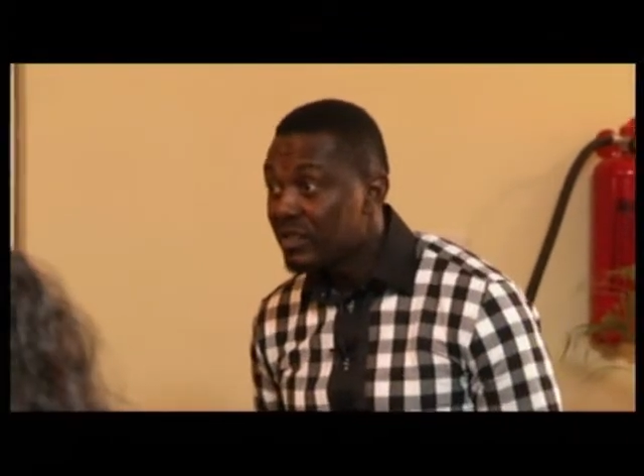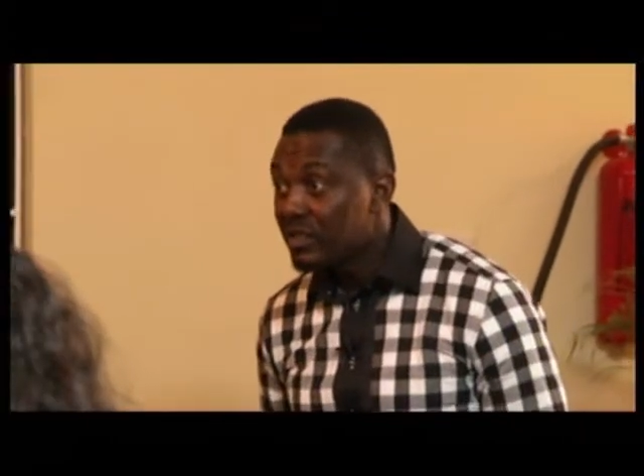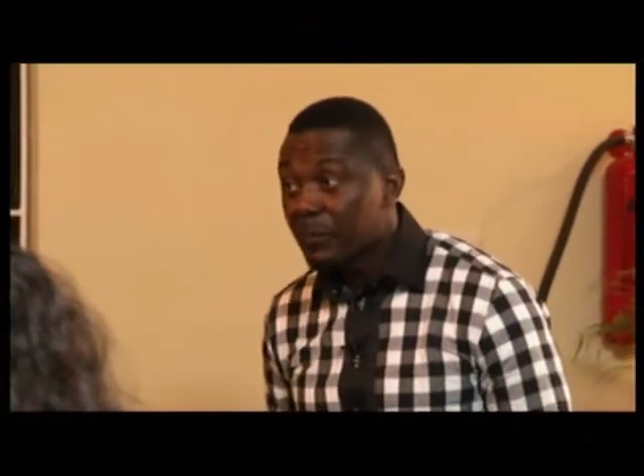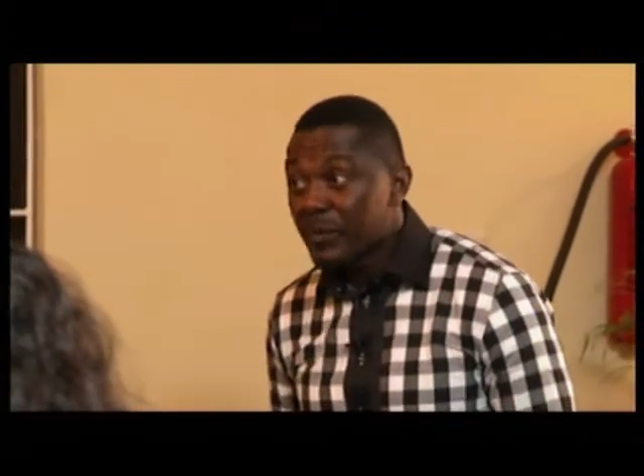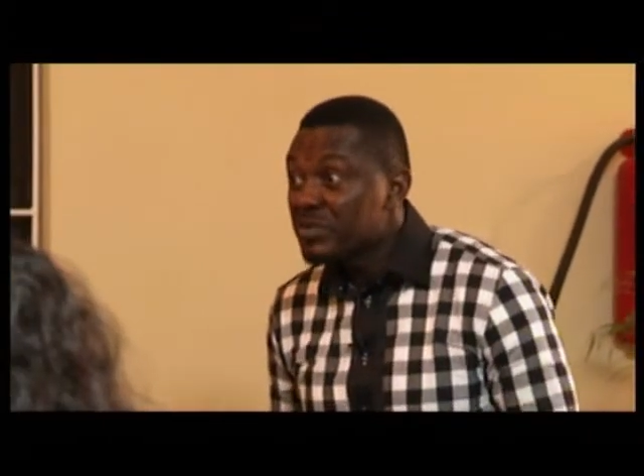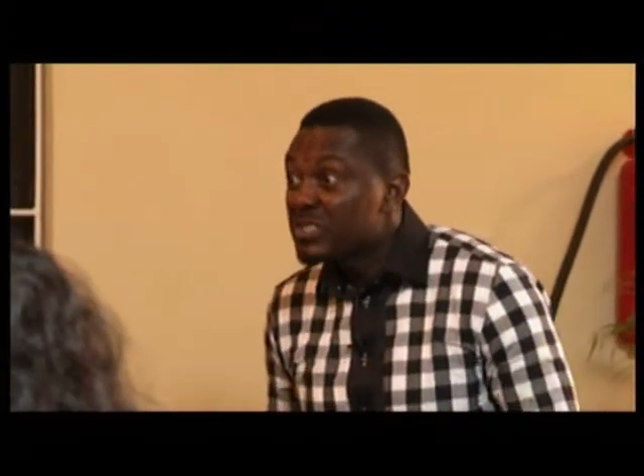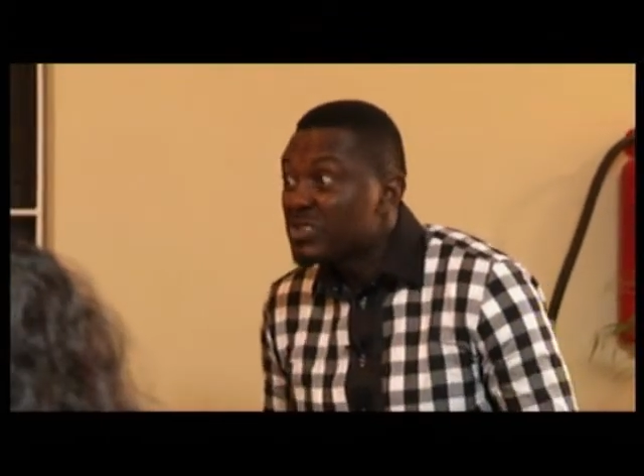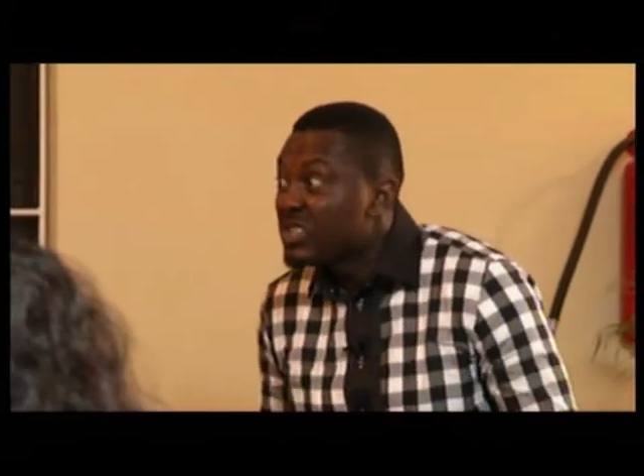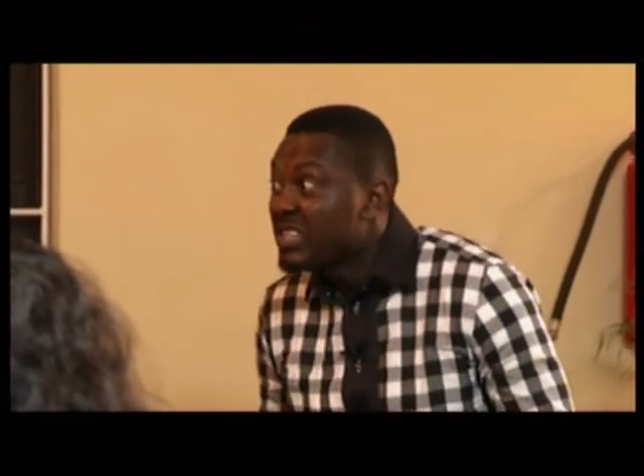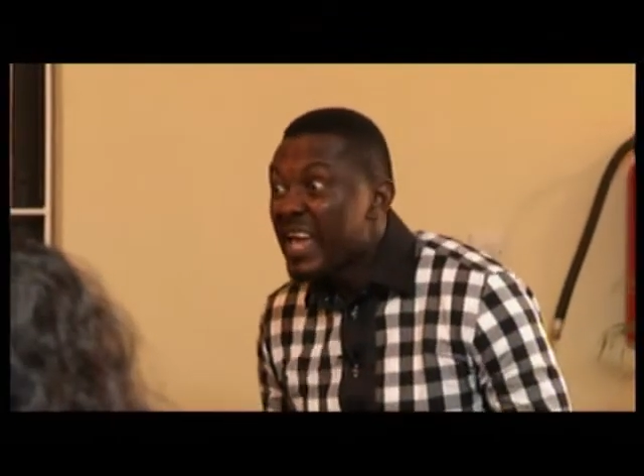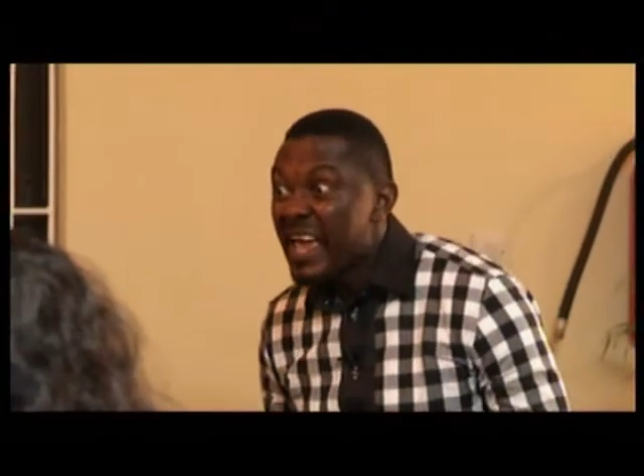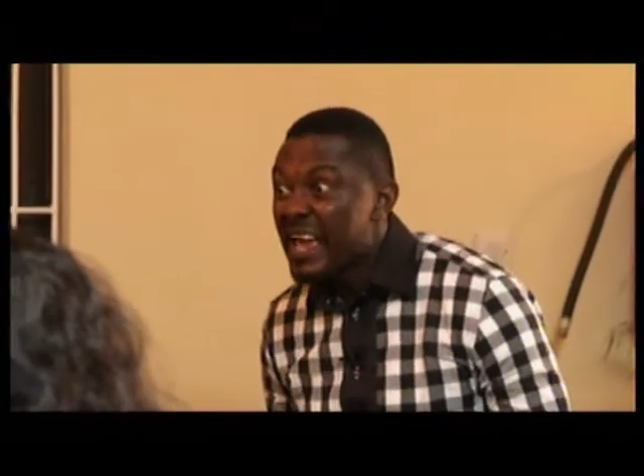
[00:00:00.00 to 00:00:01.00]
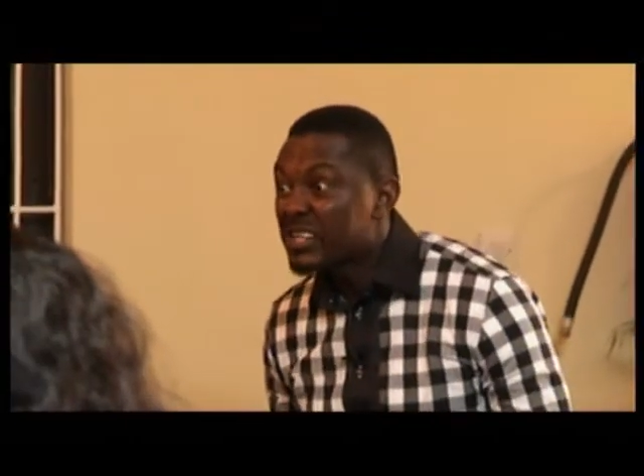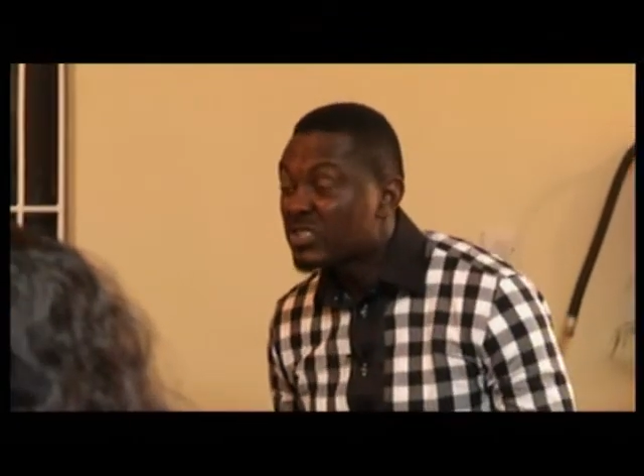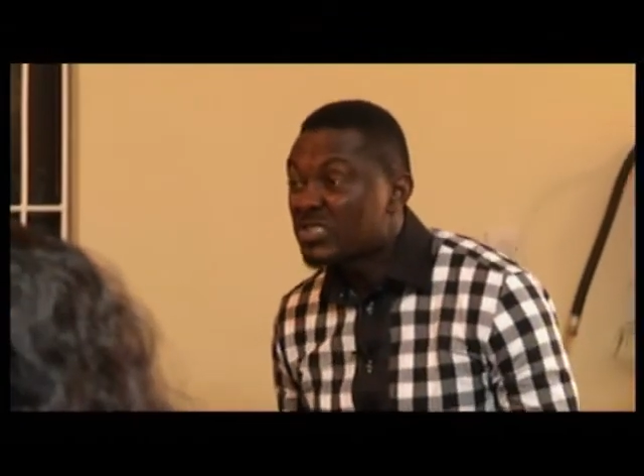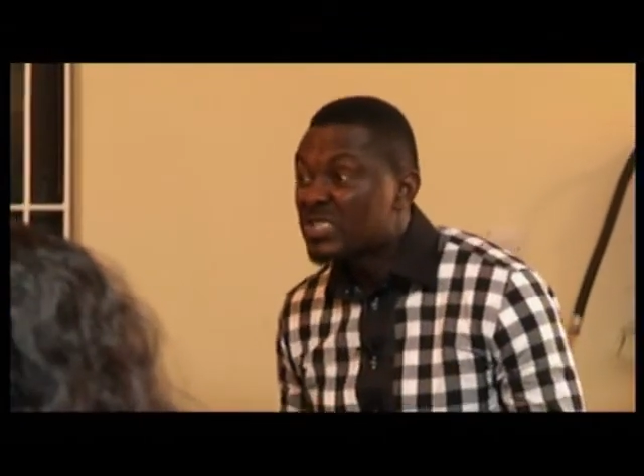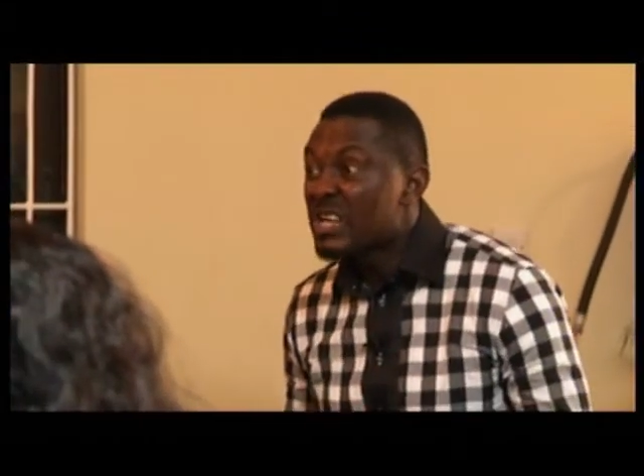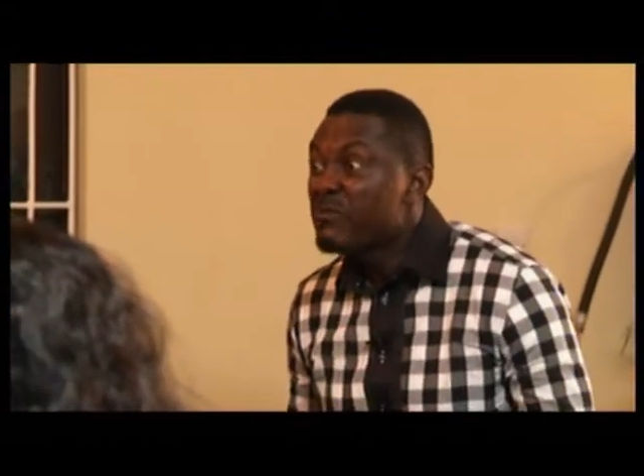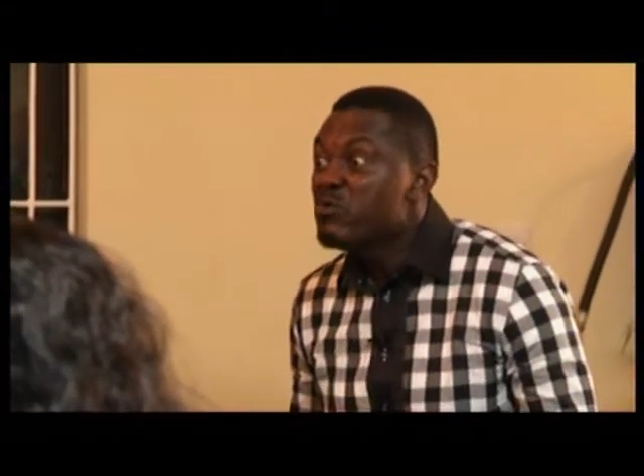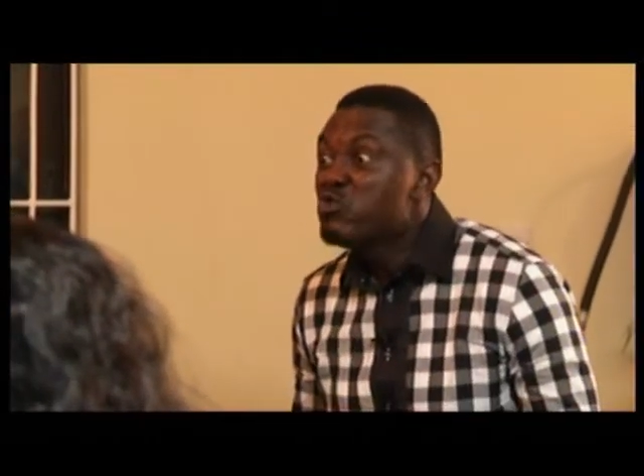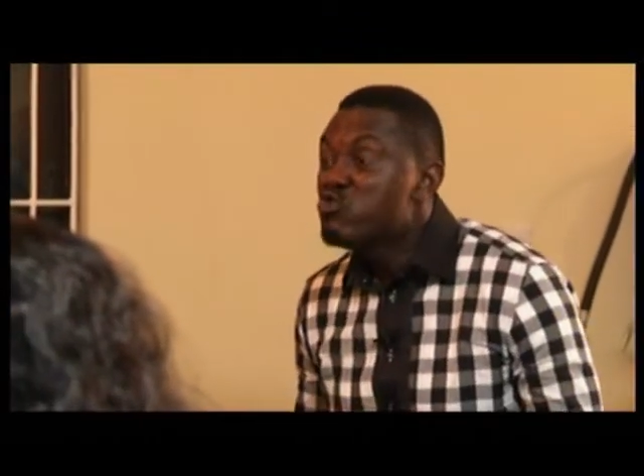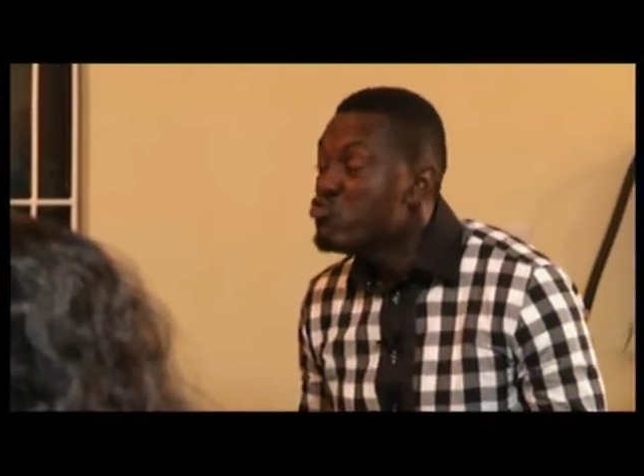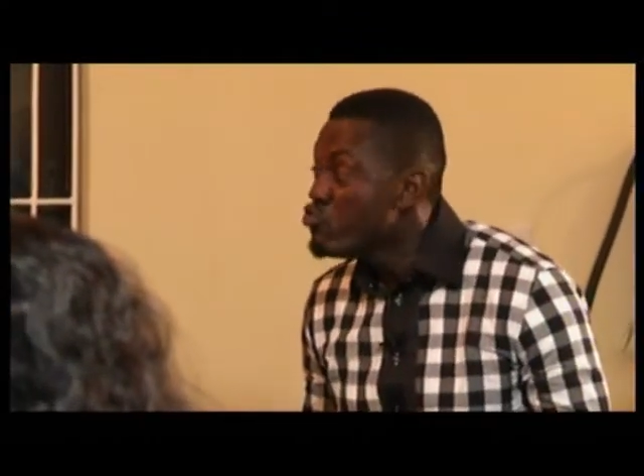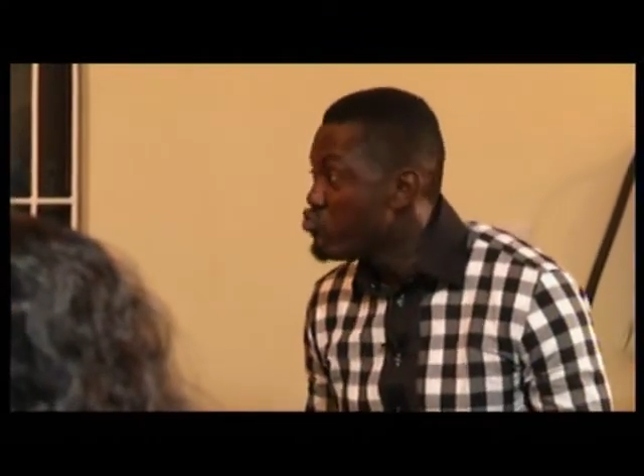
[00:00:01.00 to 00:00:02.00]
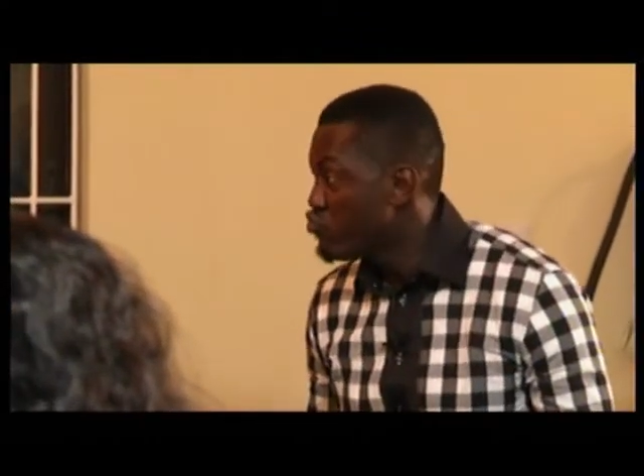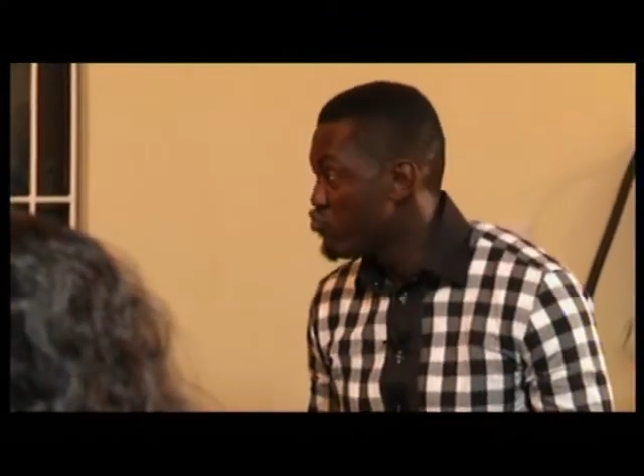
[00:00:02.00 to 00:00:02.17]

The person is not there to save you,